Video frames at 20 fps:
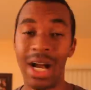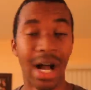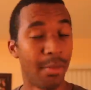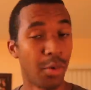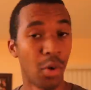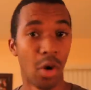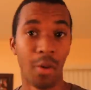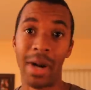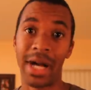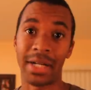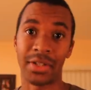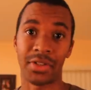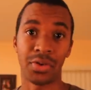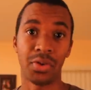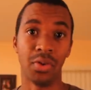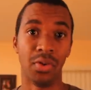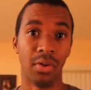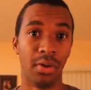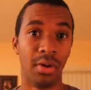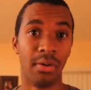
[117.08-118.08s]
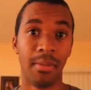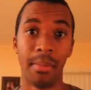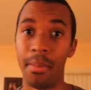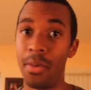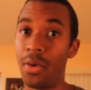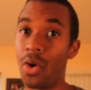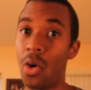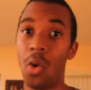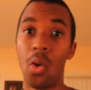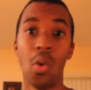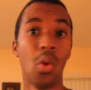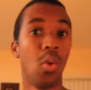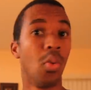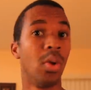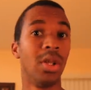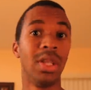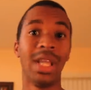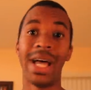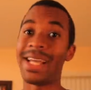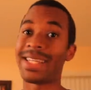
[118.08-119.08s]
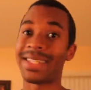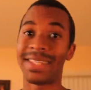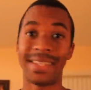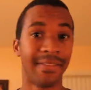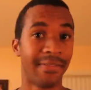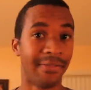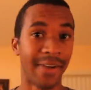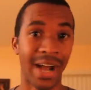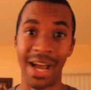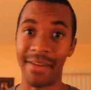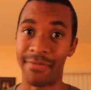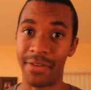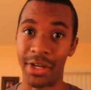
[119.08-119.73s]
I'm going back to school. No less than 5